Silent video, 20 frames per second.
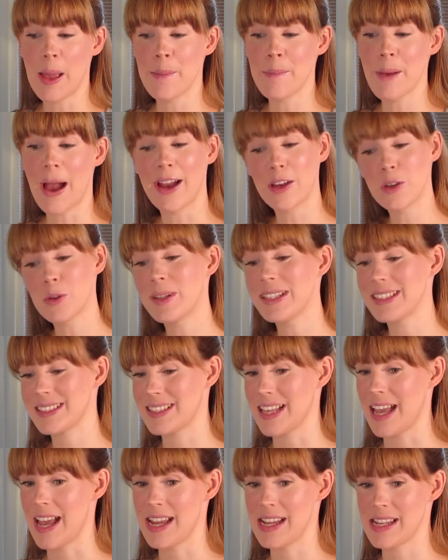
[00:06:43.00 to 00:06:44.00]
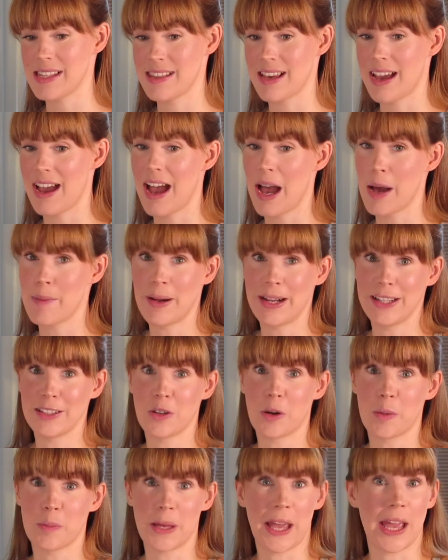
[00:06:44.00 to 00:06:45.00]
I always say that I
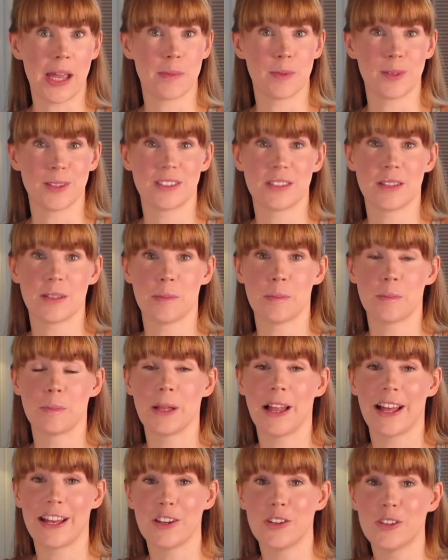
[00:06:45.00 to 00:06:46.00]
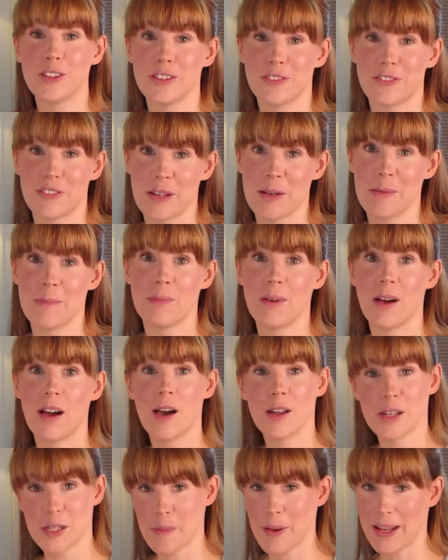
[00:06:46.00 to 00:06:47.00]
might not be able to play all of them
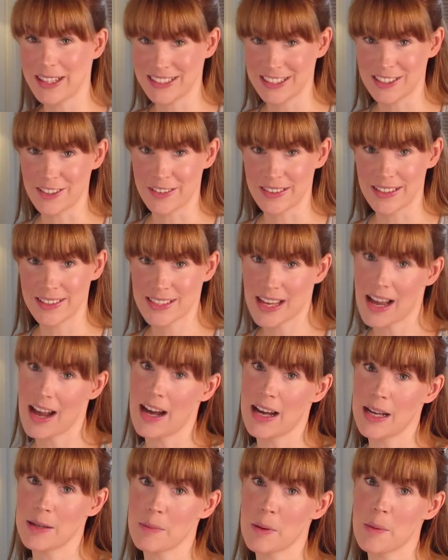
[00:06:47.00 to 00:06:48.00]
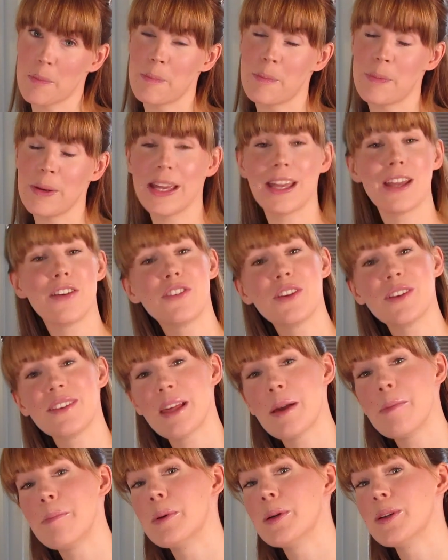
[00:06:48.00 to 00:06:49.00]
depending on the time, but if
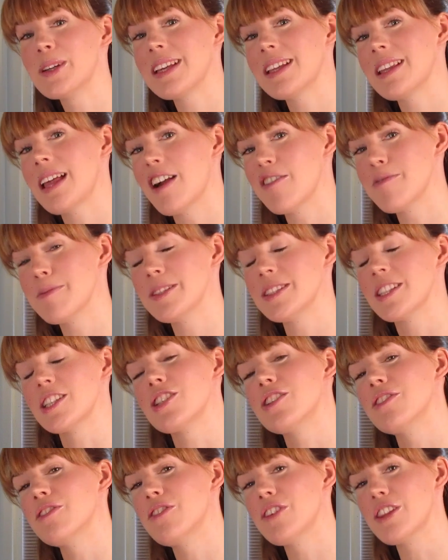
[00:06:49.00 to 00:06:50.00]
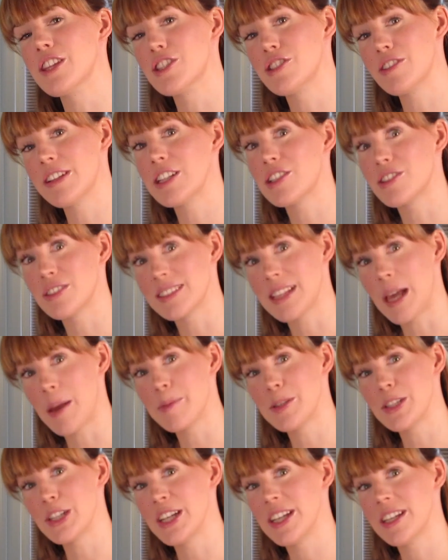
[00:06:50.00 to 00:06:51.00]
you then book your live musician for the drinks
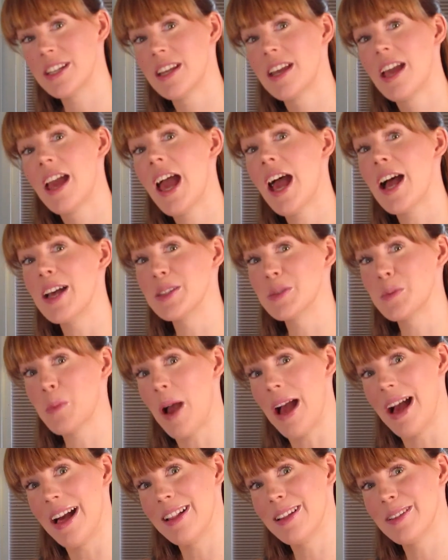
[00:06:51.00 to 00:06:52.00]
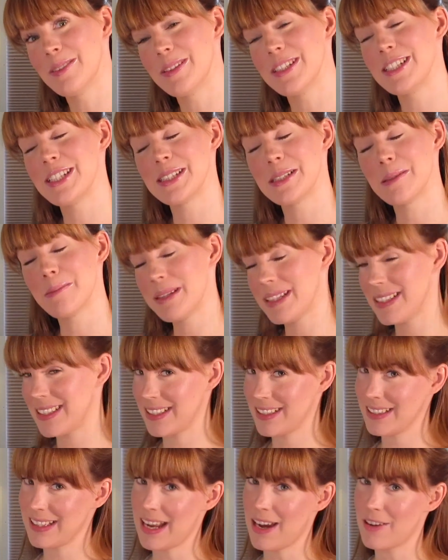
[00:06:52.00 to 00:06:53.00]
reception as well, which is
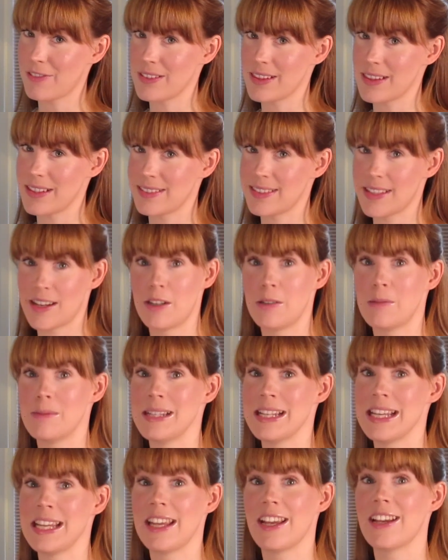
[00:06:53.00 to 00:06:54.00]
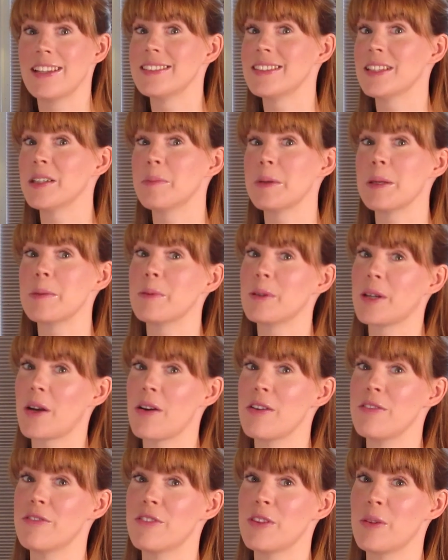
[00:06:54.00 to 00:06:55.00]
immediately after the ceremony until people
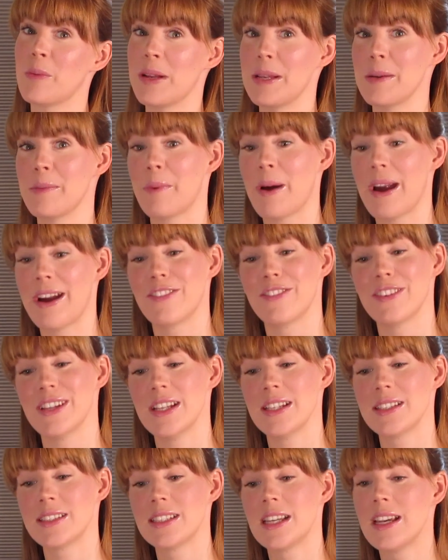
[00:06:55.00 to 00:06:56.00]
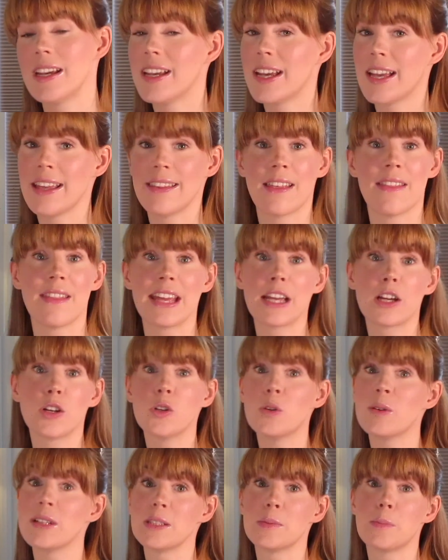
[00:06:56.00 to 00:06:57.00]
go in for the wedding breakfast, then they
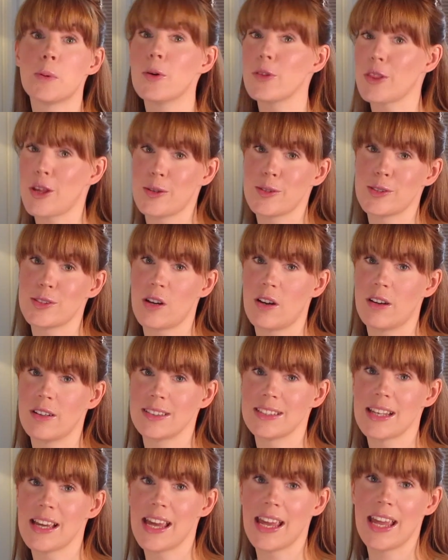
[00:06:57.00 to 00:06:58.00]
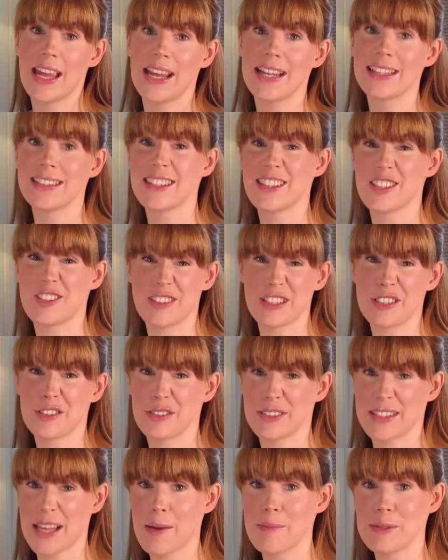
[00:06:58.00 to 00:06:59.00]
can always put those songs into the
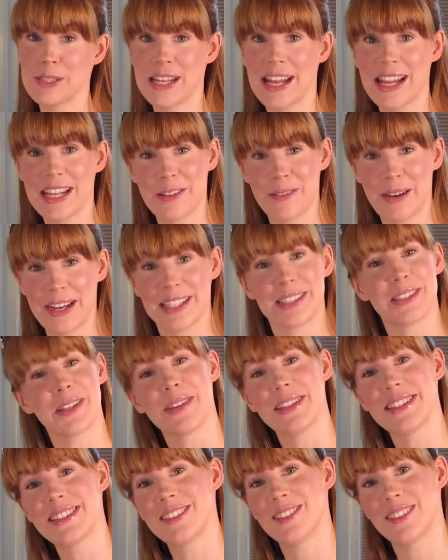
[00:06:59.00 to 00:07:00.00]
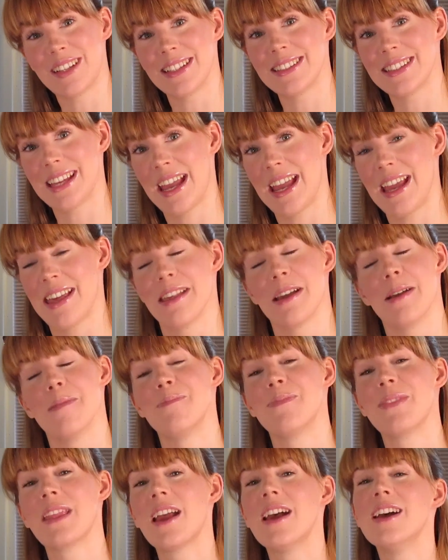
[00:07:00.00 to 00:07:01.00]
drinks reception anyway, so you still get to hear
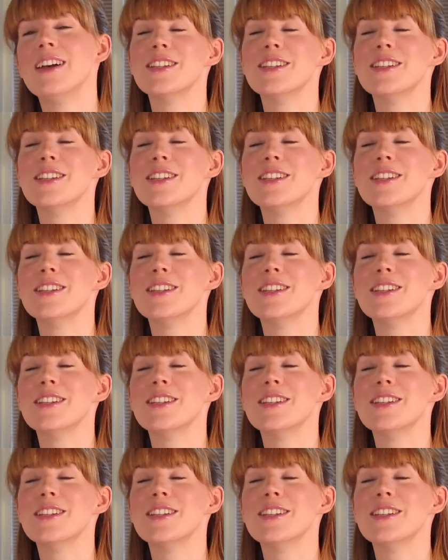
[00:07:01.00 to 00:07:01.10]
them.